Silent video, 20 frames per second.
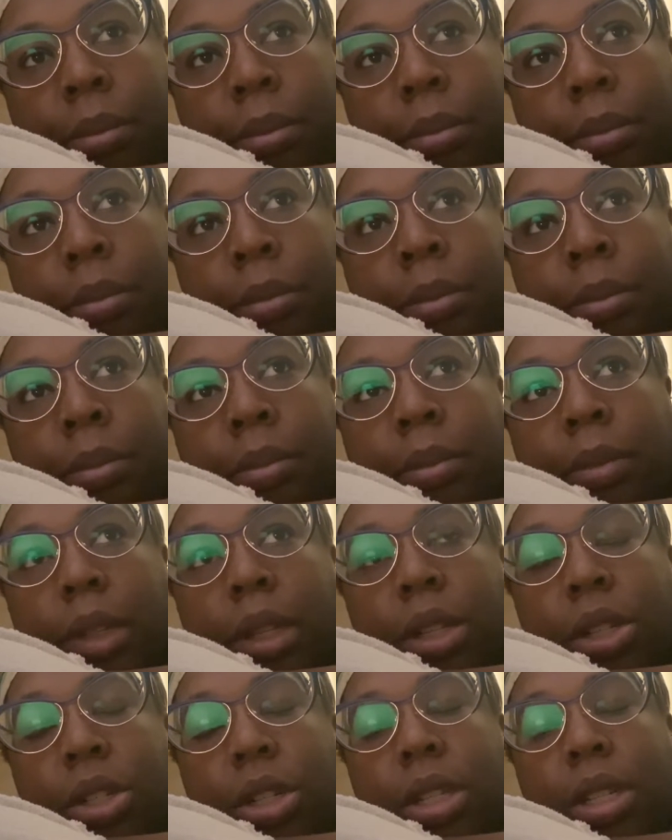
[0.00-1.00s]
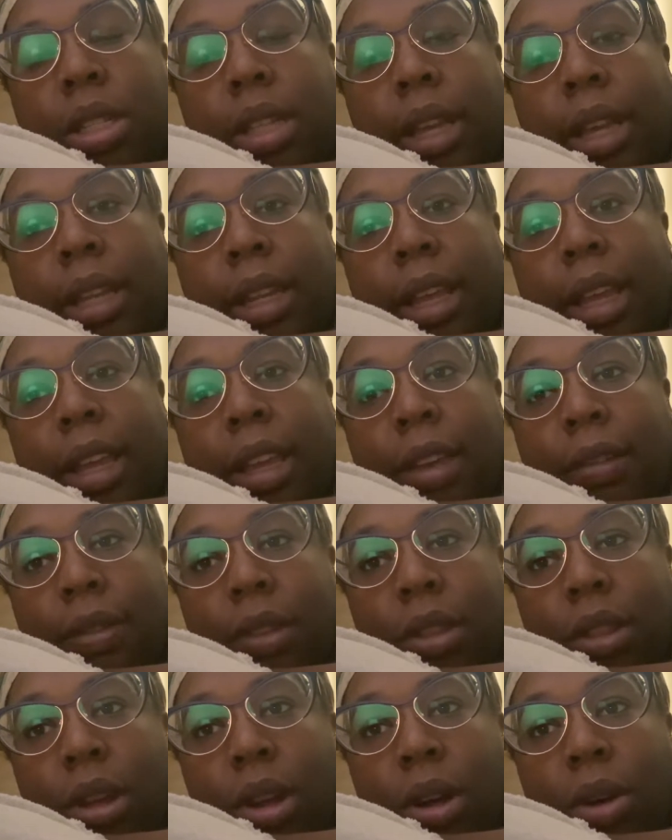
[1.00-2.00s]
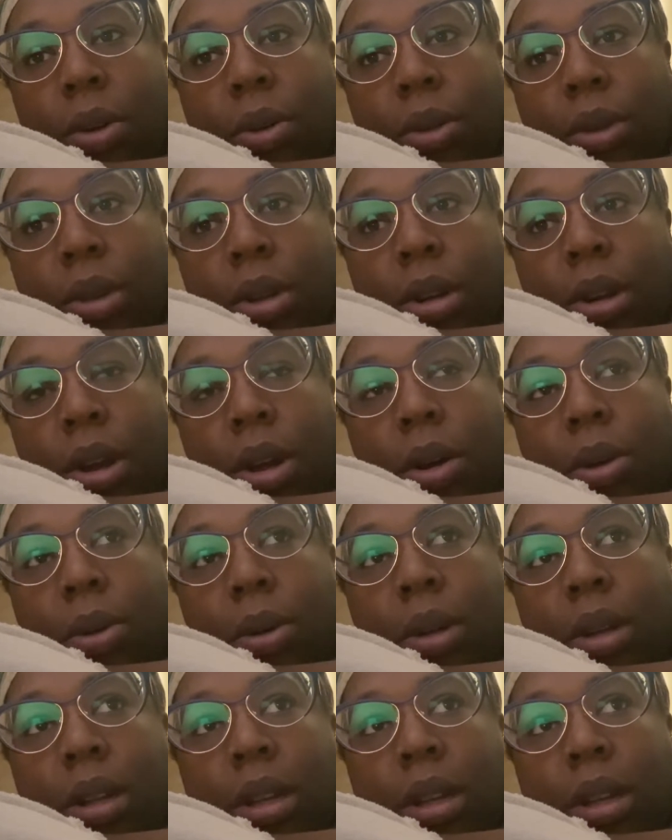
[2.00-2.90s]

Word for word: And she's saying that even though, you know,